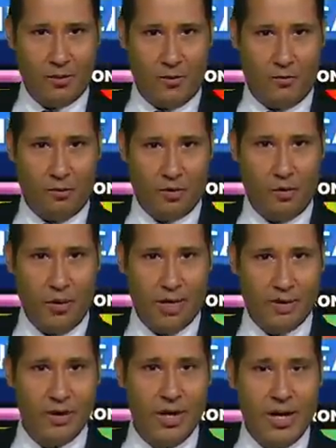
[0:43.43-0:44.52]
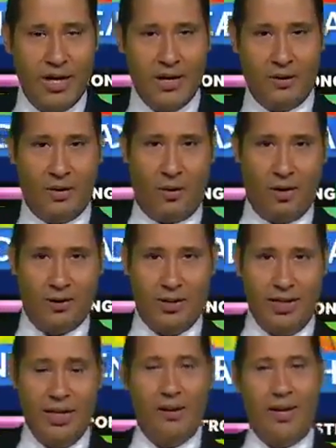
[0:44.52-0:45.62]
storm force winds here across
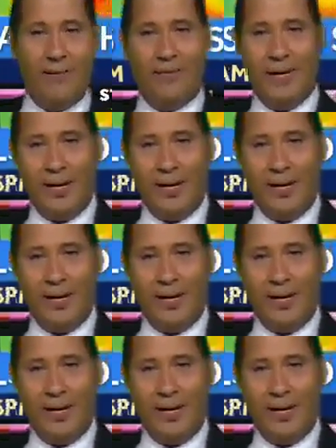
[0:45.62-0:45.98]
the area.